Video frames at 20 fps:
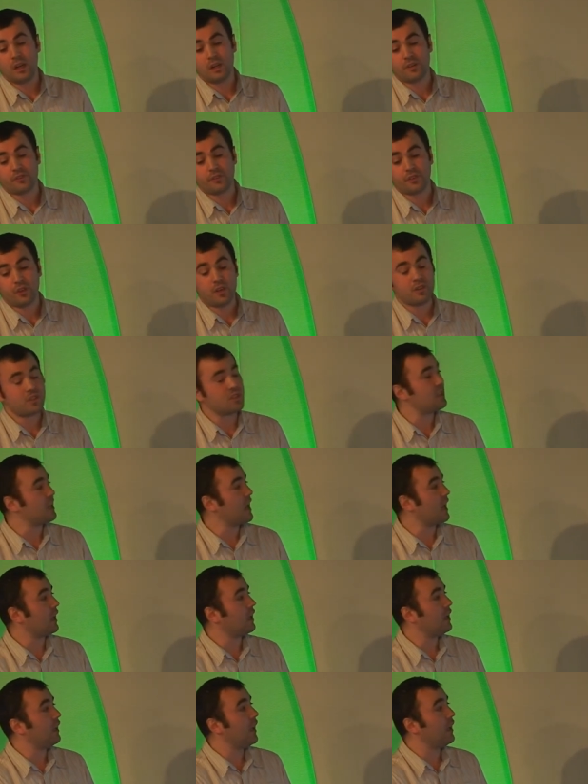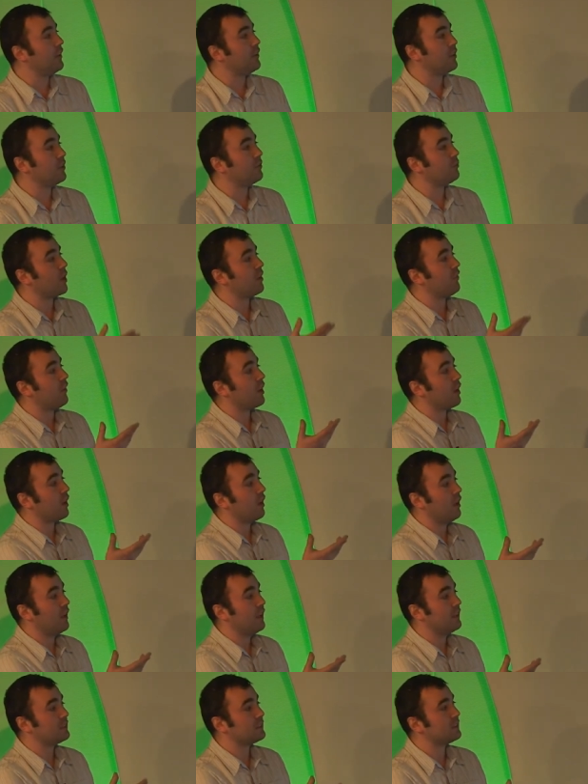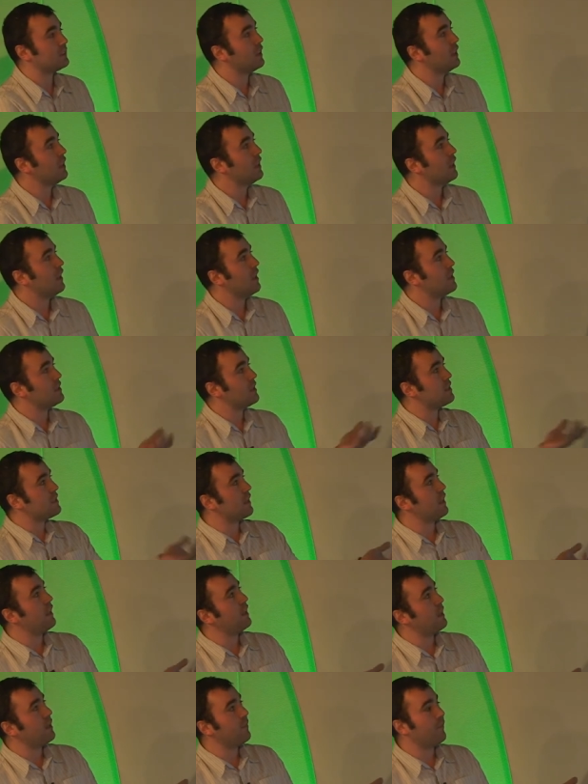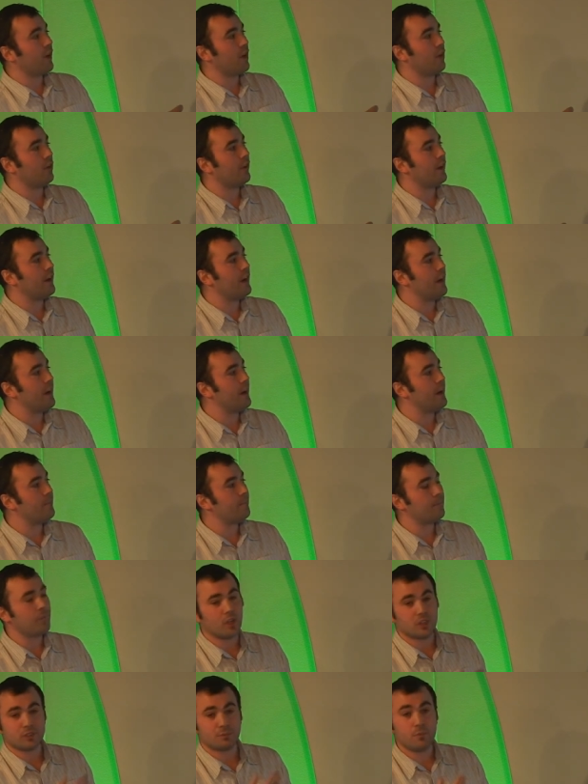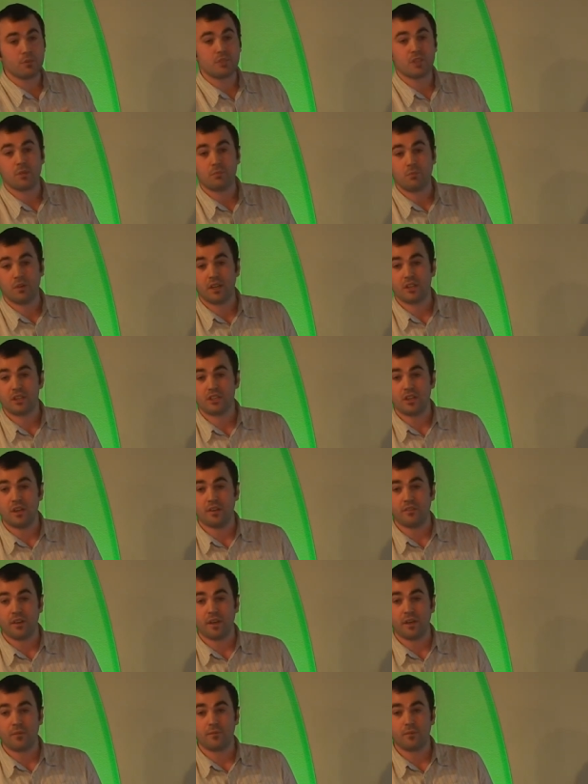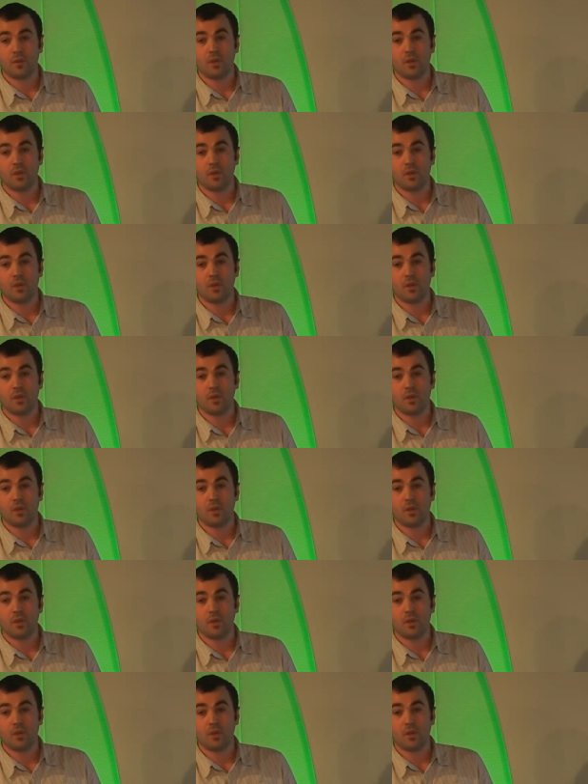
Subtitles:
So this is Hackett London, one of our clients. They send out an email asking them to complete a survey.